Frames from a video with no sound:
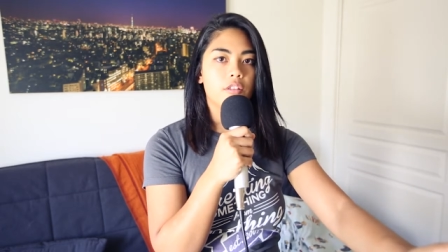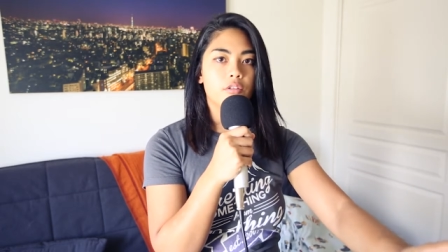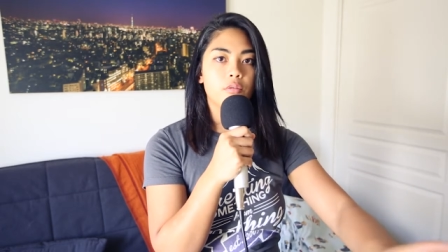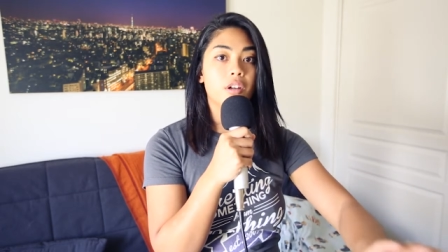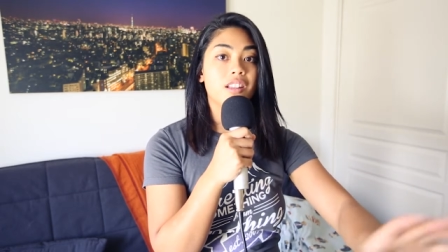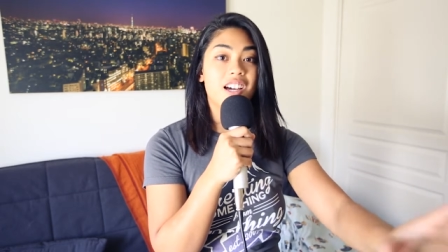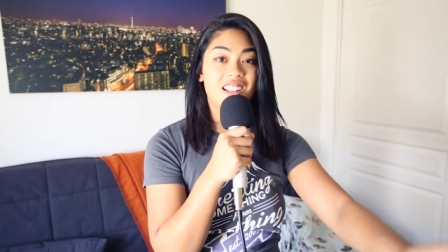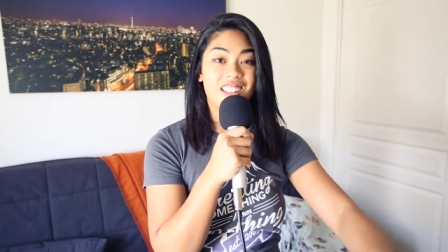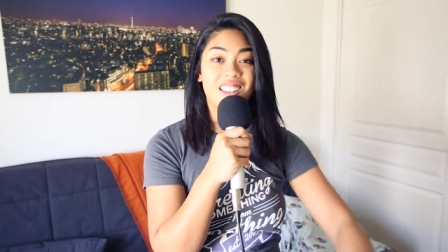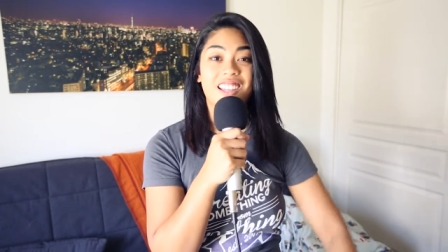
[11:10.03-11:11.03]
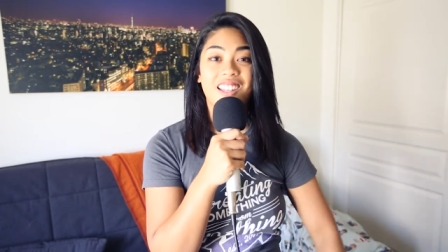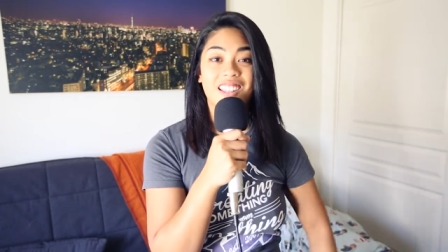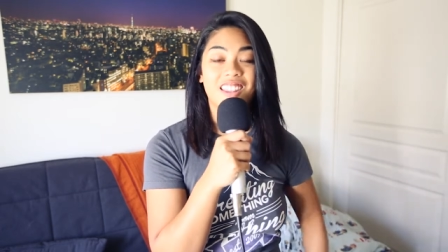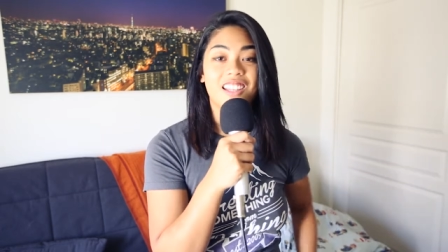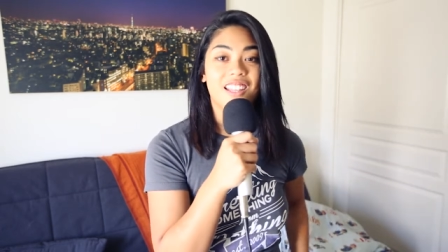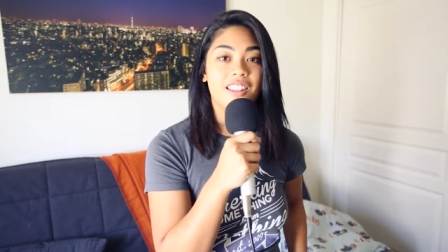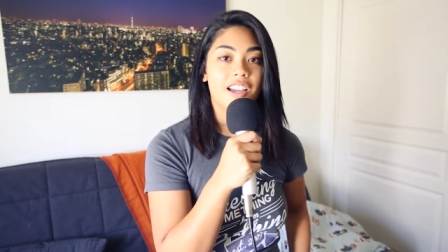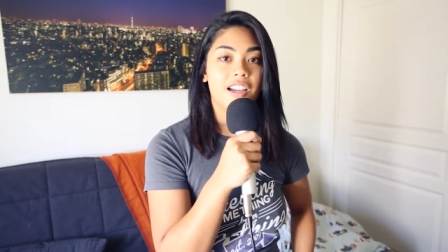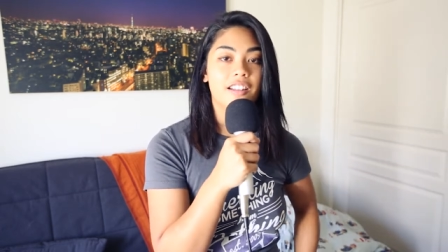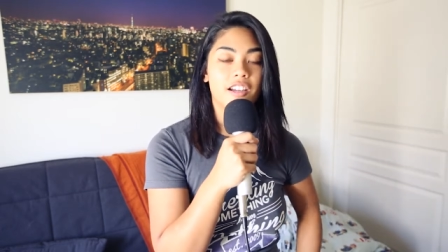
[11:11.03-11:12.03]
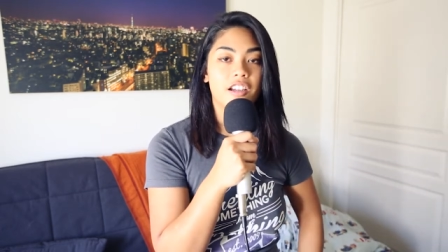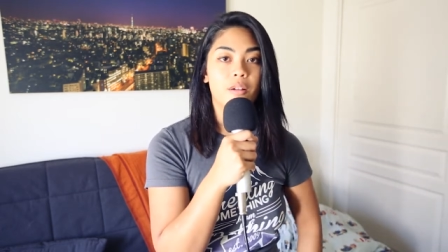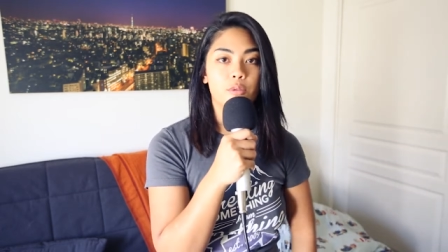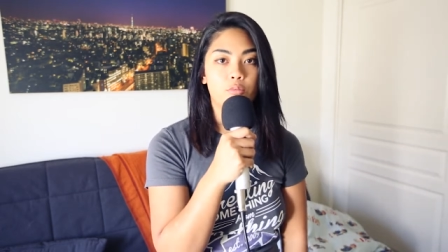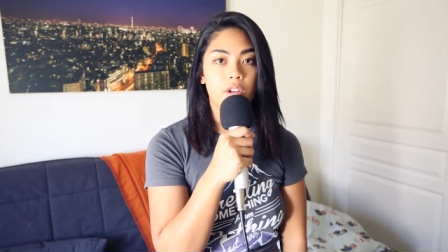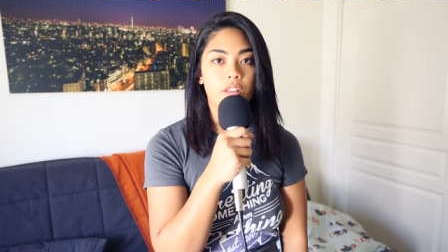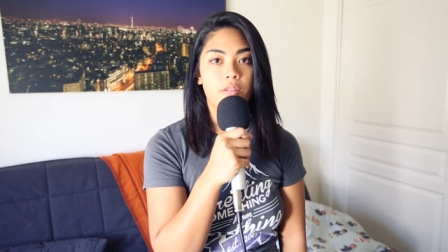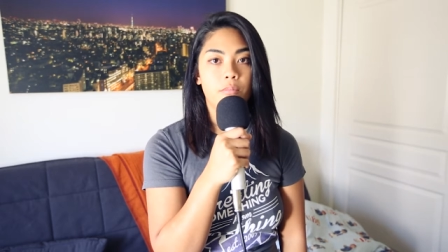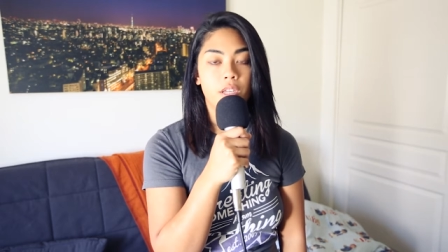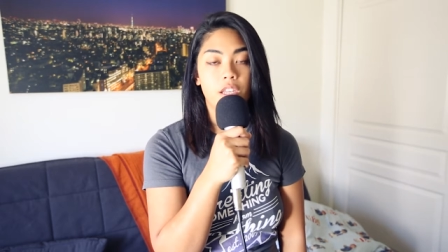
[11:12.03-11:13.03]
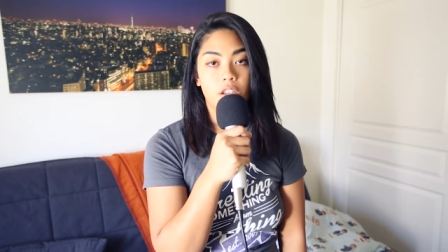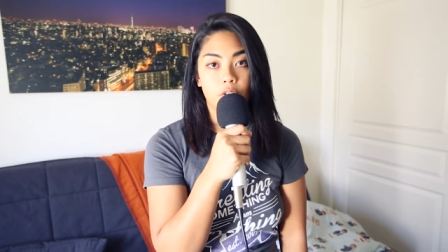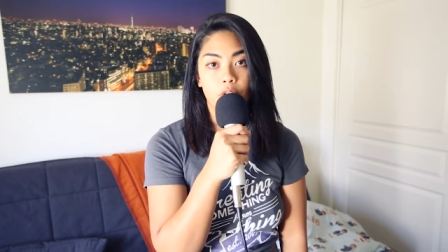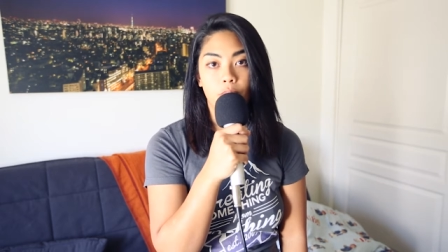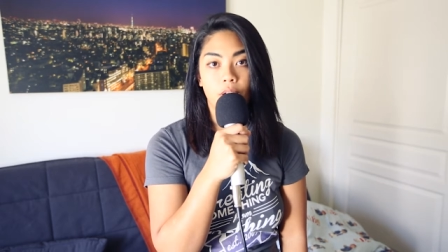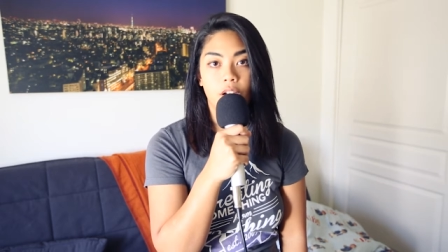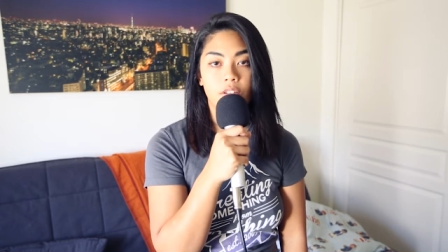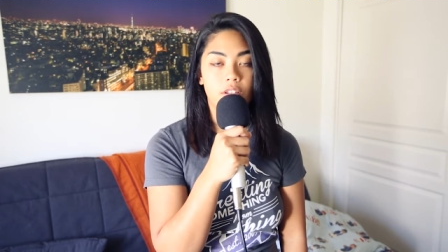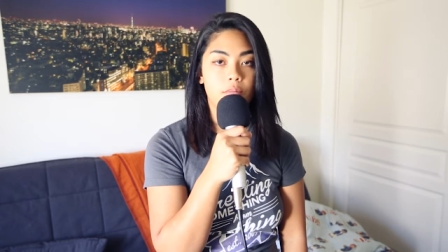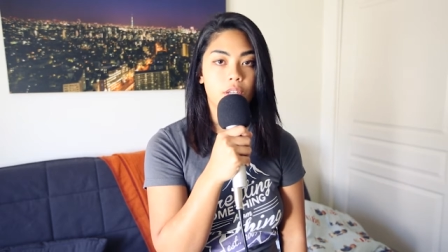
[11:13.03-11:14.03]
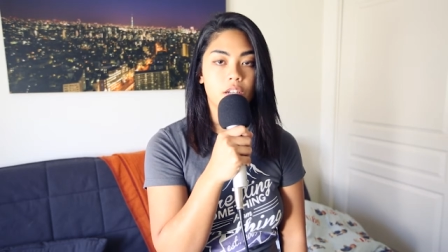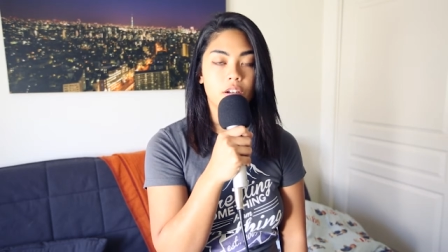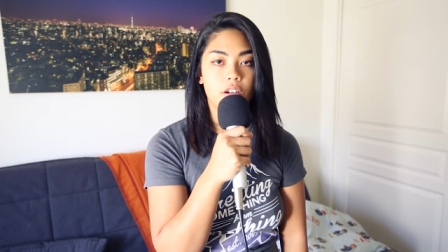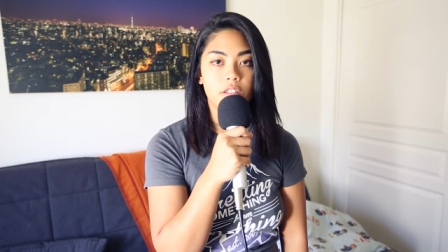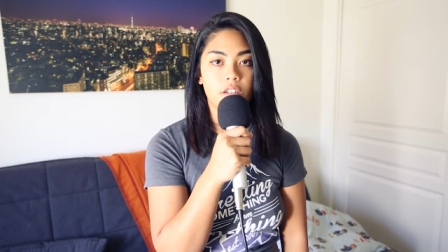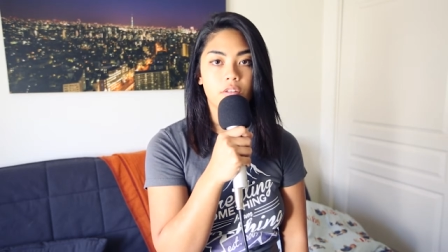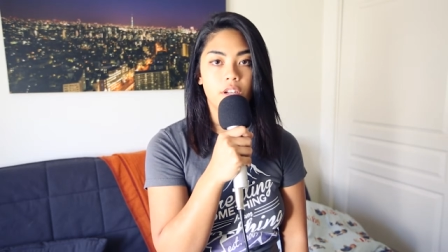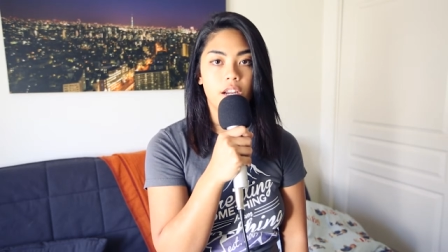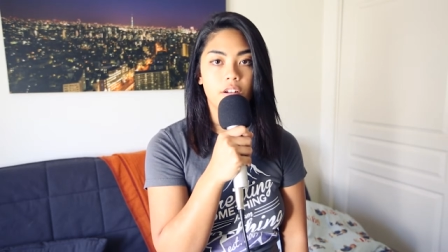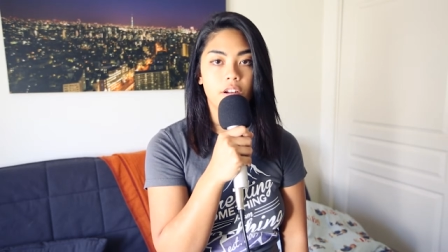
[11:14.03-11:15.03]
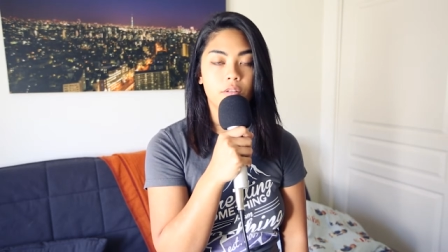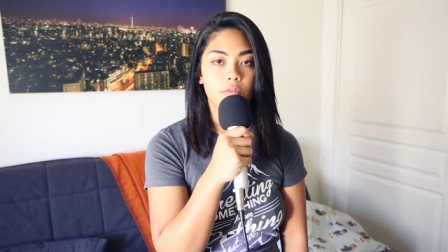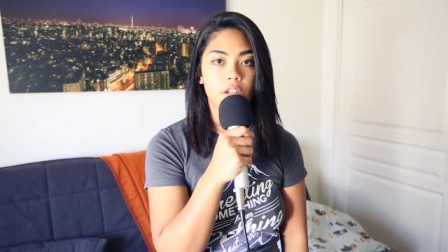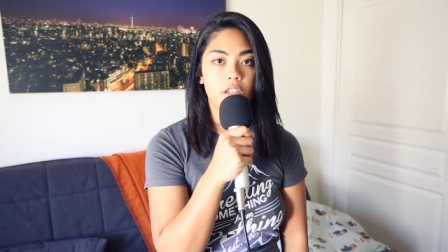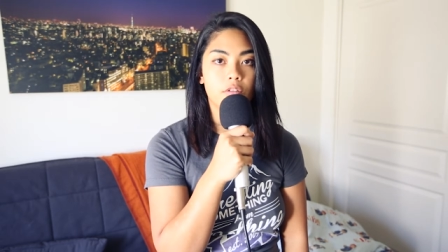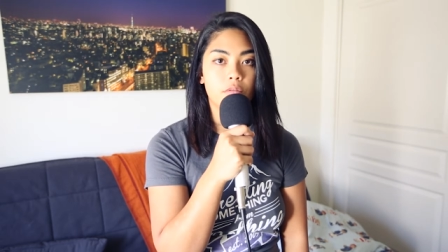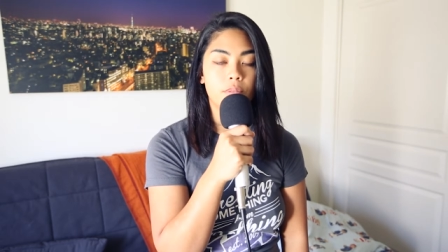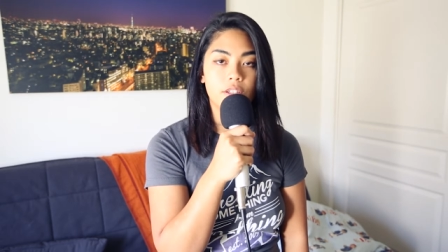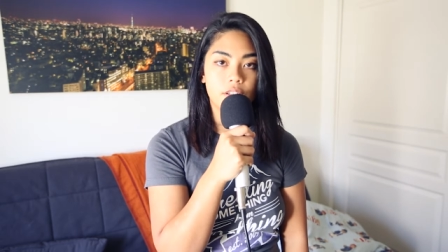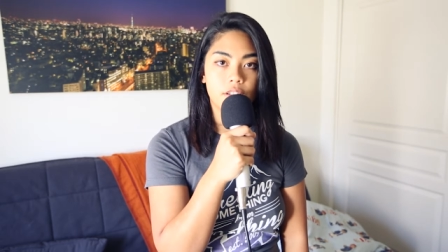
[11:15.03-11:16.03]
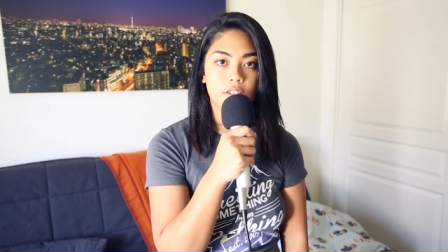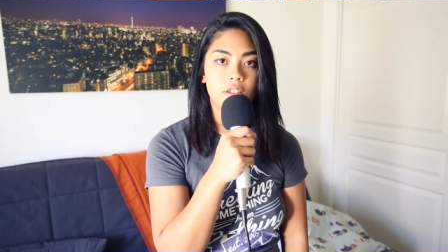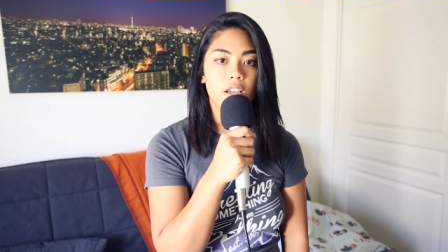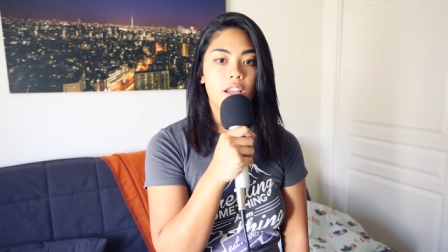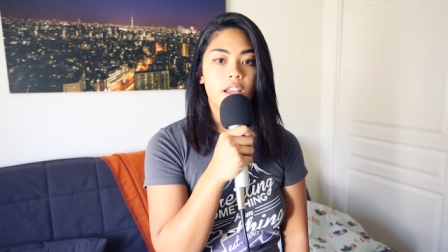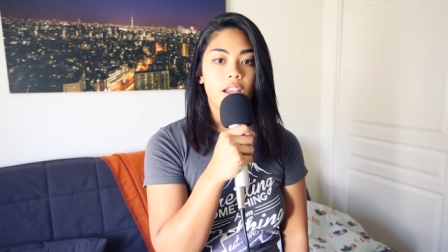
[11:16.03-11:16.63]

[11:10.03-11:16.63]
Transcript: through a lot of the thick and the thin that comes with being your own boss and being a content creator and running your own business